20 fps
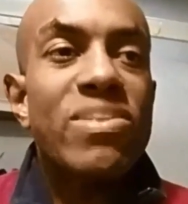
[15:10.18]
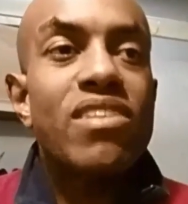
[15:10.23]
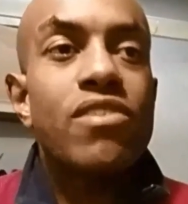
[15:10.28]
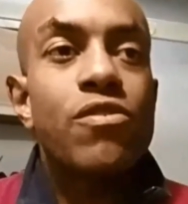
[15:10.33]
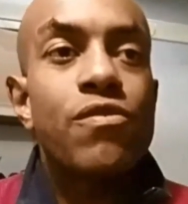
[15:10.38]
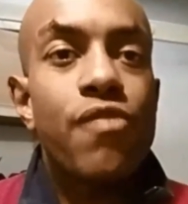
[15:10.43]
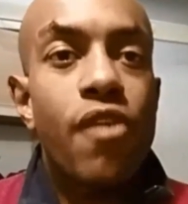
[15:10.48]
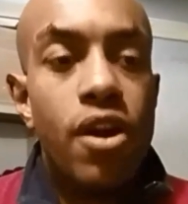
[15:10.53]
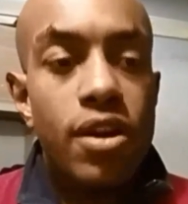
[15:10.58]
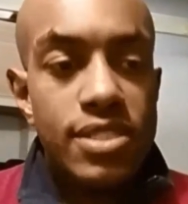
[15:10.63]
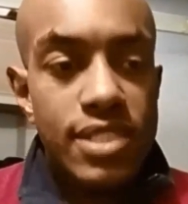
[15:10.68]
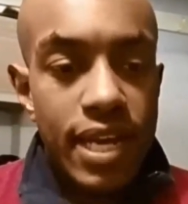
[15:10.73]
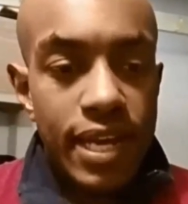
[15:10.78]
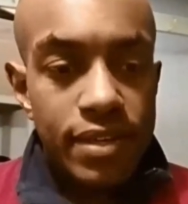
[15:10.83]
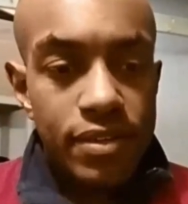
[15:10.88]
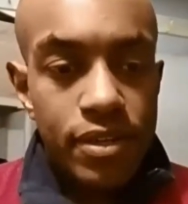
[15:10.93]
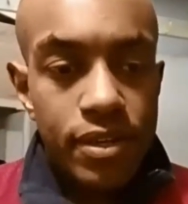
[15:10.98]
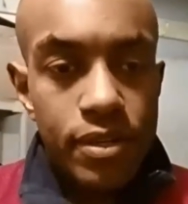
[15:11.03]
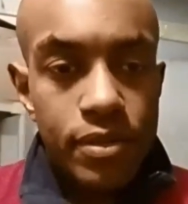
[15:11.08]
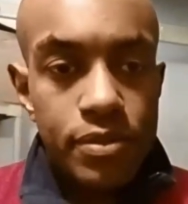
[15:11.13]
As far as I
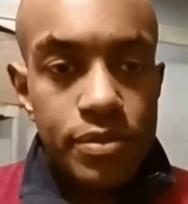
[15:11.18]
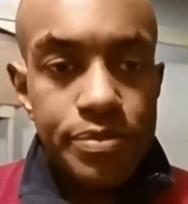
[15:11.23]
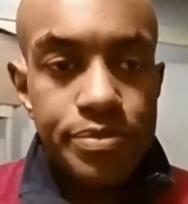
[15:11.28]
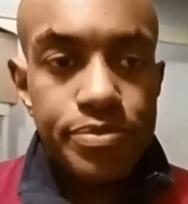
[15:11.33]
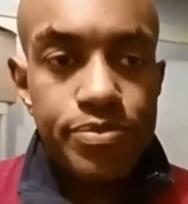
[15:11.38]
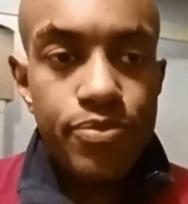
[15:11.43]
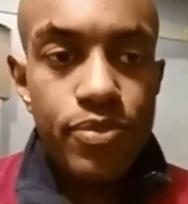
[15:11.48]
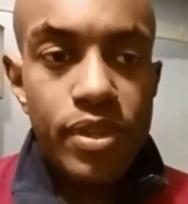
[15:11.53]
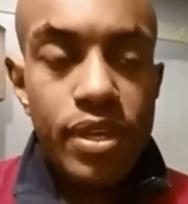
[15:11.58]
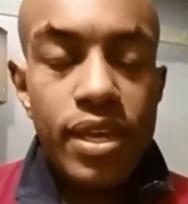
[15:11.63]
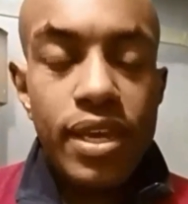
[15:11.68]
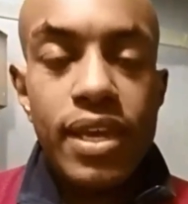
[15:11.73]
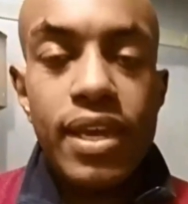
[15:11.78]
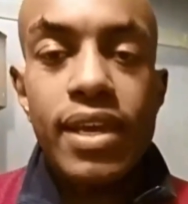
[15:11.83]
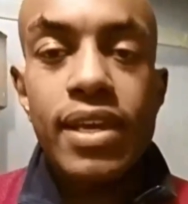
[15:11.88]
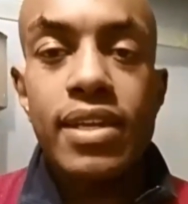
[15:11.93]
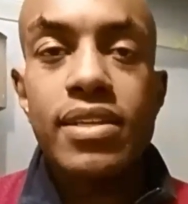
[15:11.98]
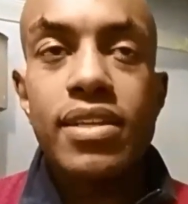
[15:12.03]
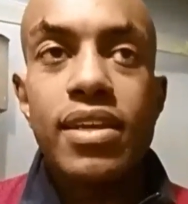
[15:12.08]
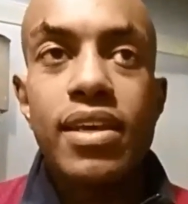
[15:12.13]
know,
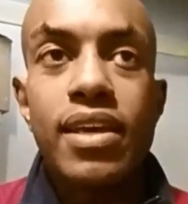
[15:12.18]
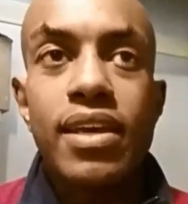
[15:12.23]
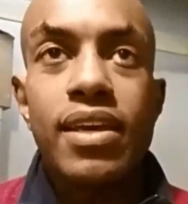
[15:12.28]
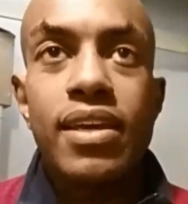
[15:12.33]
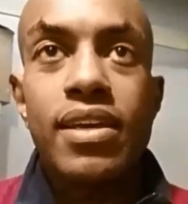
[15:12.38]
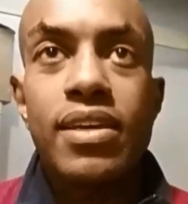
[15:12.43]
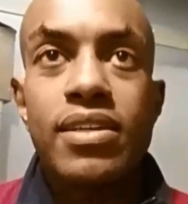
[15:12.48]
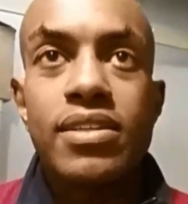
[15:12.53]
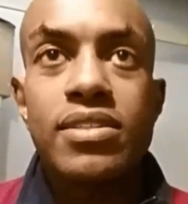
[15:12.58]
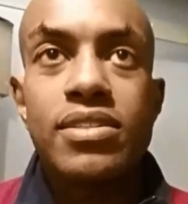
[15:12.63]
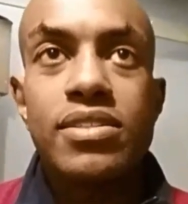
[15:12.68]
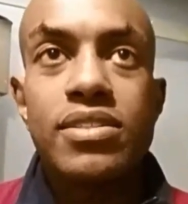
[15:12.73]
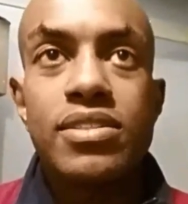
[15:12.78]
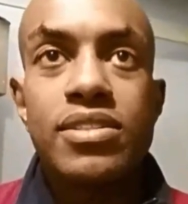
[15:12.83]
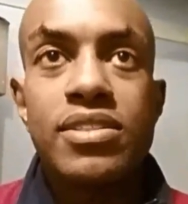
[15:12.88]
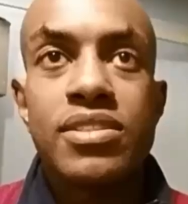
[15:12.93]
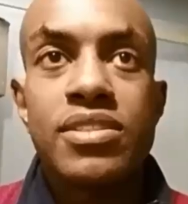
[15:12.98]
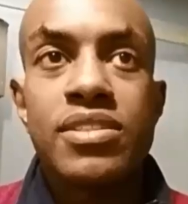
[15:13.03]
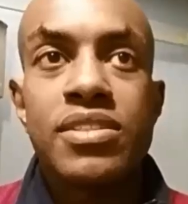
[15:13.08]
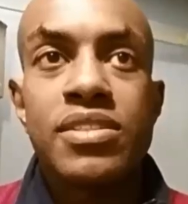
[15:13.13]

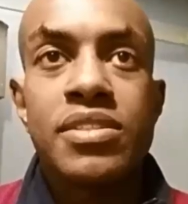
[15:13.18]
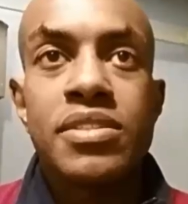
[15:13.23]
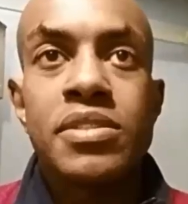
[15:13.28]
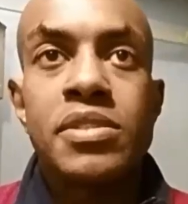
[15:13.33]
it's